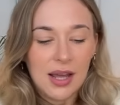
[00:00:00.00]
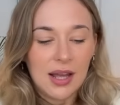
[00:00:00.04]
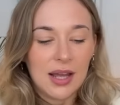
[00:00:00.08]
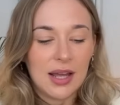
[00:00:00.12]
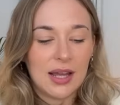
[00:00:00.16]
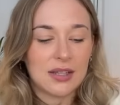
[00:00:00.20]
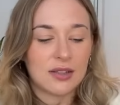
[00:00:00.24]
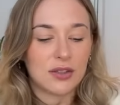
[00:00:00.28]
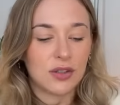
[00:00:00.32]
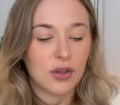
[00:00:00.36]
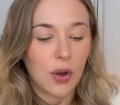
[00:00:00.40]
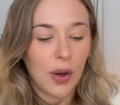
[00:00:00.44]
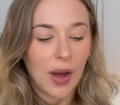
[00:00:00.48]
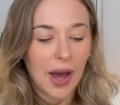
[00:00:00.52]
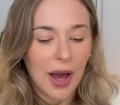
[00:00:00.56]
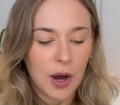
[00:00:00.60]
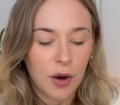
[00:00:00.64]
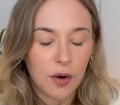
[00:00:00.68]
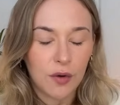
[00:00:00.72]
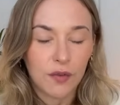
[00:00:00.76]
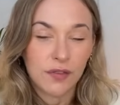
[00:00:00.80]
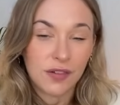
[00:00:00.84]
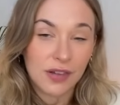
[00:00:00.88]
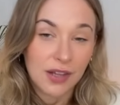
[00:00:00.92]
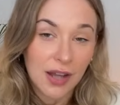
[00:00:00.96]
It's not out
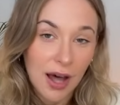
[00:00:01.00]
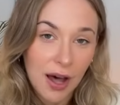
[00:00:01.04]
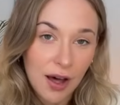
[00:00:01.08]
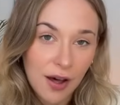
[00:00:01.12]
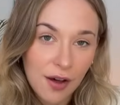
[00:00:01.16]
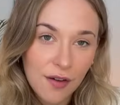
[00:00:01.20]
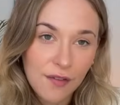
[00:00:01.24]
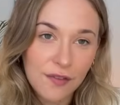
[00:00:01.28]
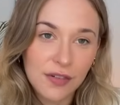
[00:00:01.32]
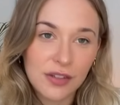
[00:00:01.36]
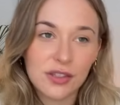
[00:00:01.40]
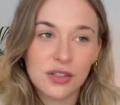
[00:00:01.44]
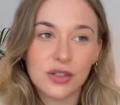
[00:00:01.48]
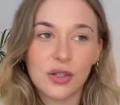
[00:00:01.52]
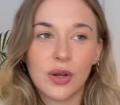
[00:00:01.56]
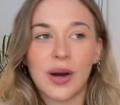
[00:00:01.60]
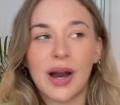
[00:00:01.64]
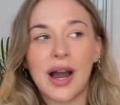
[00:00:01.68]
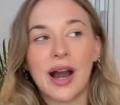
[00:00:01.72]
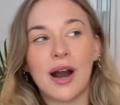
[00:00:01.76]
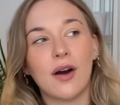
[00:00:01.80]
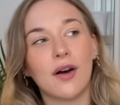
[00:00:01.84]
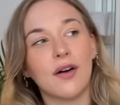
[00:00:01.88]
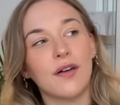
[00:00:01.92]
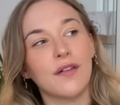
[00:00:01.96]
of love. It's not
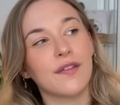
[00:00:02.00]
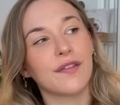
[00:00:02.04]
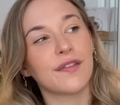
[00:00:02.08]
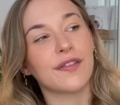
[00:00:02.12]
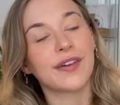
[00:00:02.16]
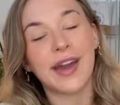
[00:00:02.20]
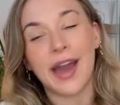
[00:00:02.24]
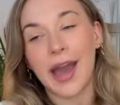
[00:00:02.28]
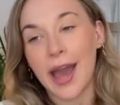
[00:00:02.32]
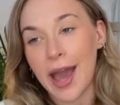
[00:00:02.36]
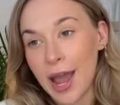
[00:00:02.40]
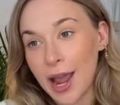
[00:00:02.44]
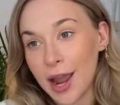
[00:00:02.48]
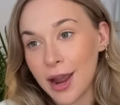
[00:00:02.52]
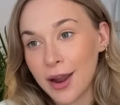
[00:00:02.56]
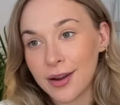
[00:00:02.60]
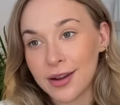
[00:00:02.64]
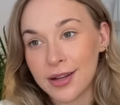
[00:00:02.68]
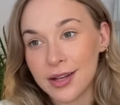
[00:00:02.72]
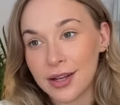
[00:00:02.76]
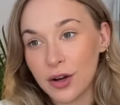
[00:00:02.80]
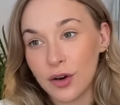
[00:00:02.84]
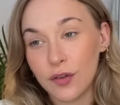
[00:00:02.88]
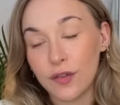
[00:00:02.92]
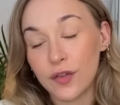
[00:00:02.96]
out of
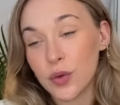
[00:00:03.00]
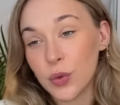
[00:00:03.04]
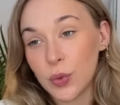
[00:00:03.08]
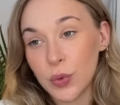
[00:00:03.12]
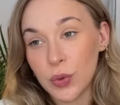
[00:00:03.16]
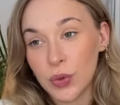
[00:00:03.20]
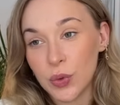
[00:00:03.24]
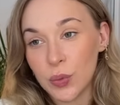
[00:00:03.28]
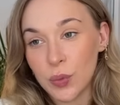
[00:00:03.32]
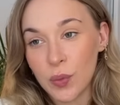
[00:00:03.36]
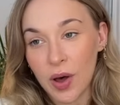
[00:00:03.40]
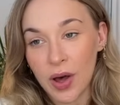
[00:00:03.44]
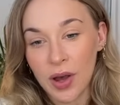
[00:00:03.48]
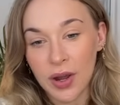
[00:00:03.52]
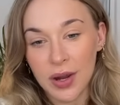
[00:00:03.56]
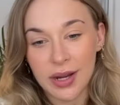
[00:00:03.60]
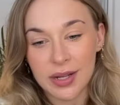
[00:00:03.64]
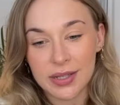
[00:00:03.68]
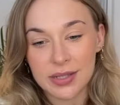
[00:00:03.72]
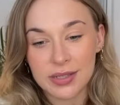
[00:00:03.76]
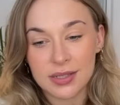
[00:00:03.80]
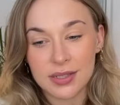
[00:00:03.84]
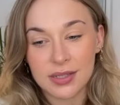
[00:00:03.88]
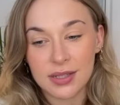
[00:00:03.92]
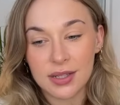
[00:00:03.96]
care of who you are.
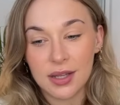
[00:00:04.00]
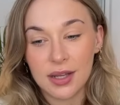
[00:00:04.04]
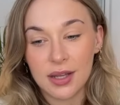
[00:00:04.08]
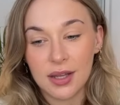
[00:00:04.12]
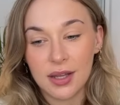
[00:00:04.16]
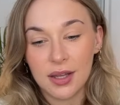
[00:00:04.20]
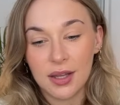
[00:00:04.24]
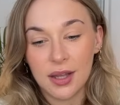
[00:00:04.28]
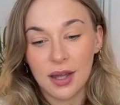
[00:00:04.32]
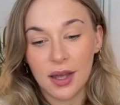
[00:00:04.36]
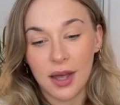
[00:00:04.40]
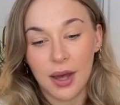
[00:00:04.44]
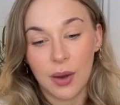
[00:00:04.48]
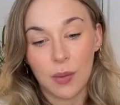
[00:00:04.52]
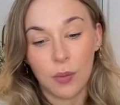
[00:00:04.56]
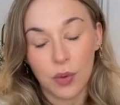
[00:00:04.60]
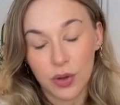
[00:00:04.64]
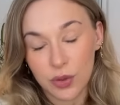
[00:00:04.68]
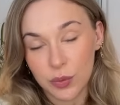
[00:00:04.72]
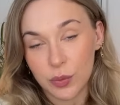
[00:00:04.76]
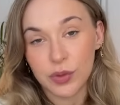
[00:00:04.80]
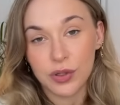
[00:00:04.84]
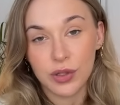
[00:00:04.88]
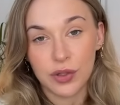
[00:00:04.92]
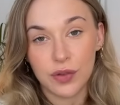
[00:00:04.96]
It's, I
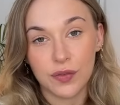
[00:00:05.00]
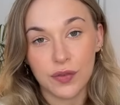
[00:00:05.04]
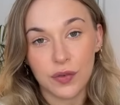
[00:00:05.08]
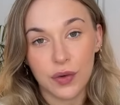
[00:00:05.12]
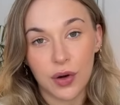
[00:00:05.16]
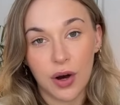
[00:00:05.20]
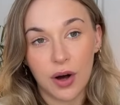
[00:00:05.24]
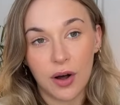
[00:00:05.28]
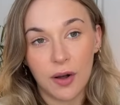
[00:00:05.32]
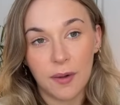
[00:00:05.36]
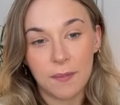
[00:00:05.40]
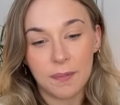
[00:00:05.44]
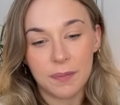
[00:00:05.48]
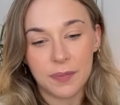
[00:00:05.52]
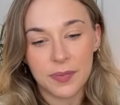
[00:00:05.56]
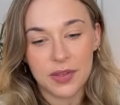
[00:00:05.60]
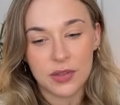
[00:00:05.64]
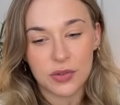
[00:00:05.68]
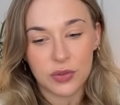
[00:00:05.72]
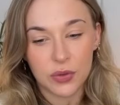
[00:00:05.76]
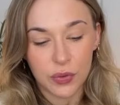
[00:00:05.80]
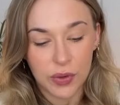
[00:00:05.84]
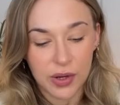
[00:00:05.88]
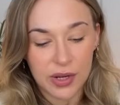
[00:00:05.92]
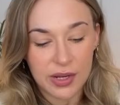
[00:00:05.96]
want what you've got.
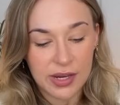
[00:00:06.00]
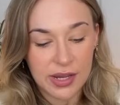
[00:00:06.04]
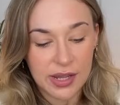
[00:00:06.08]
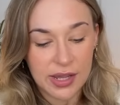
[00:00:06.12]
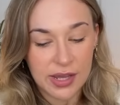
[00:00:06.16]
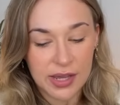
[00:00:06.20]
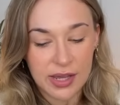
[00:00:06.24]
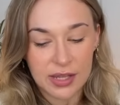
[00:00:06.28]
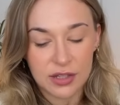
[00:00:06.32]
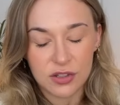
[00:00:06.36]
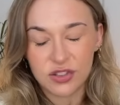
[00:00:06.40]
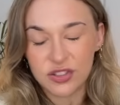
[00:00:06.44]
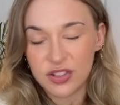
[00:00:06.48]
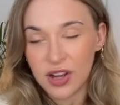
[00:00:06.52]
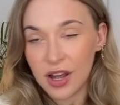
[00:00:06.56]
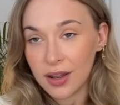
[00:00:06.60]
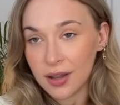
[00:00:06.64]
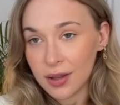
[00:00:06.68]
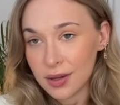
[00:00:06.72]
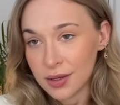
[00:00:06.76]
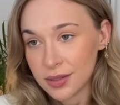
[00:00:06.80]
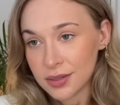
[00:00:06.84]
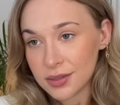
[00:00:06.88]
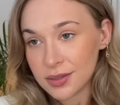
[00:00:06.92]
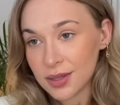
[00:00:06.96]
It's greedy. It's
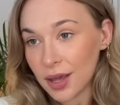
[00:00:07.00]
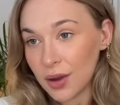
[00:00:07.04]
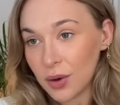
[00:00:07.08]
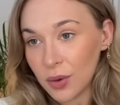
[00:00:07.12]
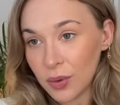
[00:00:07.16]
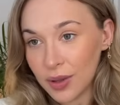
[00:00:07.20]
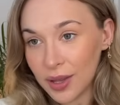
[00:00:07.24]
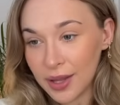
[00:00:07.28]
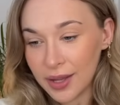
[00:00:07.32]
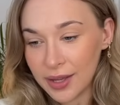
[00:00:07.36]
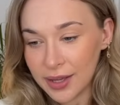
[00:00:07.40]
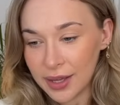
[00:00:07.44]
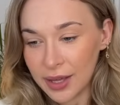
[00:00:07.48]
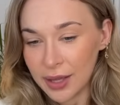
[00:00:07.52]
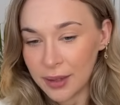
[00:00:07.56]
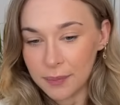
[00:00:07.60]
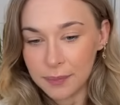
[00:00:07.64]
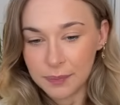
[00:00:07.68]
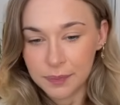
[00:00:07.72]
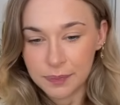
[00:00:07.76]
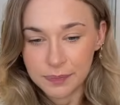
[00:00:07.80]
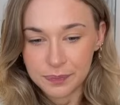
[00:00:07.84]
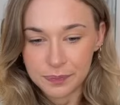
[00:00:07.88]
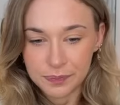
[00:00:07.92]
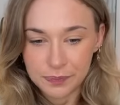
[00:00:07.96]
jealous. I don't like it.
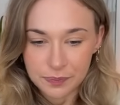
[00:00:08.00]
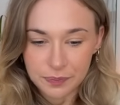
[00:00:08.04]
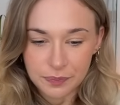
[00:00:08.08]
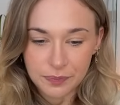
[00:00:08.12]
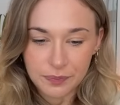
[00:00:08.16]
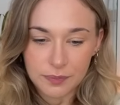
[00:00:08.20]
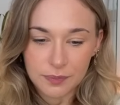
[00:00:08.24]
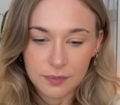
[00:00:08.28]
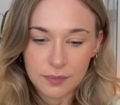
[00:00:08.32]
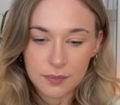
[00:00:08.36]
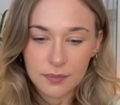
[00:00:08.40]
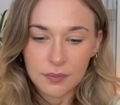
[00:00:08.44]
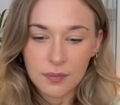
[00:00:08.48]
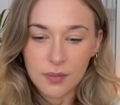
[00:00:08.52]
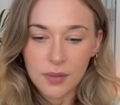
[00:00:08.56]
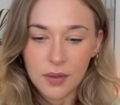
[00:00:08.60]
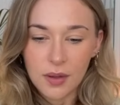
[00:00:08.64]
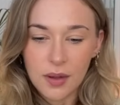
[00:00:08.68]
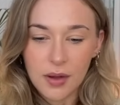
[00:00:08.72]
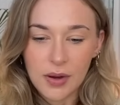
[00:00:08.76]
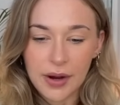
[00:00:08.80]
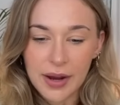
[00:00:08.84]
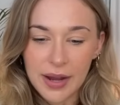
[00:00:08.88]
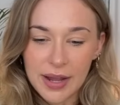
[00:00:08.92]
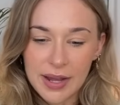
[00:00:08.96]
All
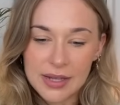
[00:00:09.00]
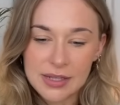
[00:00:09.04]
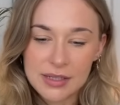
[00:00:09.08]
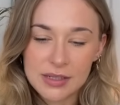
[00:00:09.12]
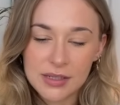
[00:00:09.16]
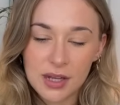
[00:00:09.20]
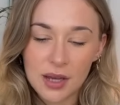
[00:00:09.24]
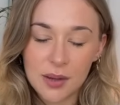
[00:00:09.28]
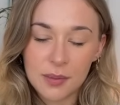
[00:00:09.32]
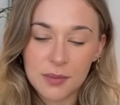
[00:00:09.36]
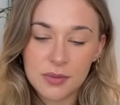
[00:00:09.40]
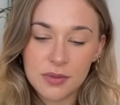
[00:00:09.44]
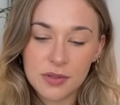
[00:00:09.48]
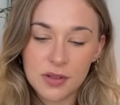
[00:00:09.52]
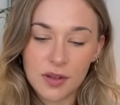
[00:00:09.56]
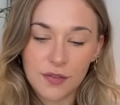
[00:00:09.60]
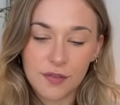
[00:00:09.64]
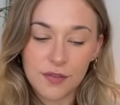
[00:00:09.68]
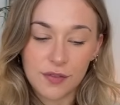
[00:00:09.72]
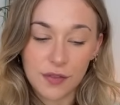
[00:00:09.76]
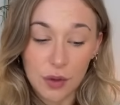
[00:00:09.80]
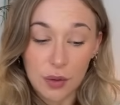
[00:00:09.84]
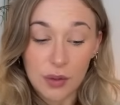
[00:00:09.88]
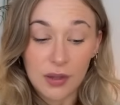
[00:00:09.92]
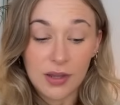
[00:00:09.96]
right. In terms
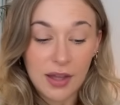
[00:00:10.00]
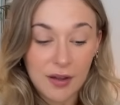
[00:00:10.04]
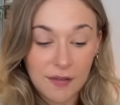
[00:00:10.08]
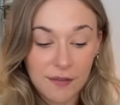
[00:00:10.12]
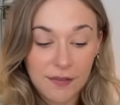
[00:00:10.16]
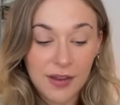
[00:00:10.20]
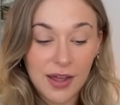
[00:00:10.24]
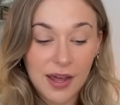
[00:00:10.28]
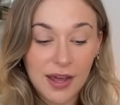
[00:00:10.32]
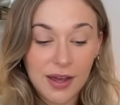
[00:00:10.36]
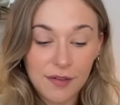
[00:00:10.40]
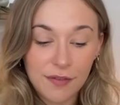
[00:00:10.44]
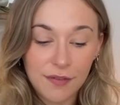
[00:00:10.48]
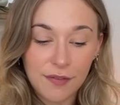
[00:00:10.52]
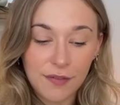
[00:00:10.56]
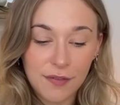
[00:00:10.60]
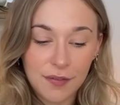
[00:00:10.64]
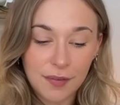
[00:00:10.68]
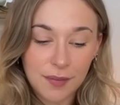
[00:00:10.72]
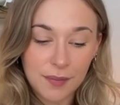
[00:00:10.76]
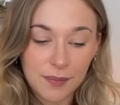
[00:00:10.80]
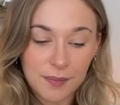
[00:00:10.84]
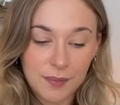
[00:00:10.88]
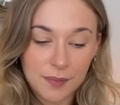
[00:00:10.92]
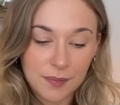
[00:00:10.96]
of your love life
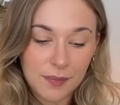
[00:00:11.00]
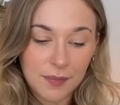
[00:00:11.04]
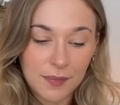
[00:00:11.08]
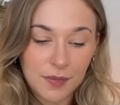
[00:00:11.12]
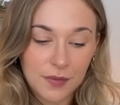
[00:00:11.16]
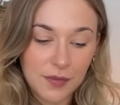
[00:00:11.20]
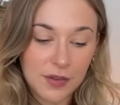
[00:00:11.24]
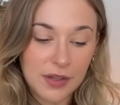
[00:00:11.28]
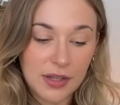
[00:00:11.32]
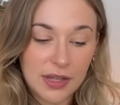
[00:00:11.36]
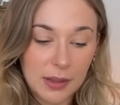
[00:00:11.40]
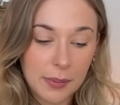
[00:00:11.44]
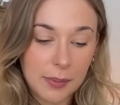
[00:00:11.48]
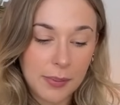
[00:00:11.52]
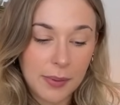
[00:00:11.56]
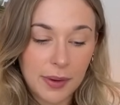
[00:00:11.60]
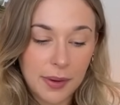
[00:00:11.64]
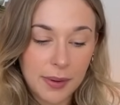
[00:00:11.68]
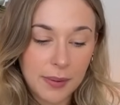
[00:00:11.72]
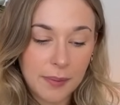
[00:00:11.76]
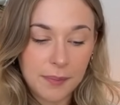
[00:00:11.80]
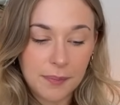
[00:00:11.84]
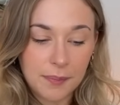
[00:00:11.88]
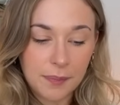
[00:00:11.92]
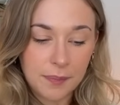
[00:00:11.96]
for
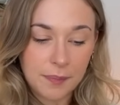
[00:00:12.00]
Libra,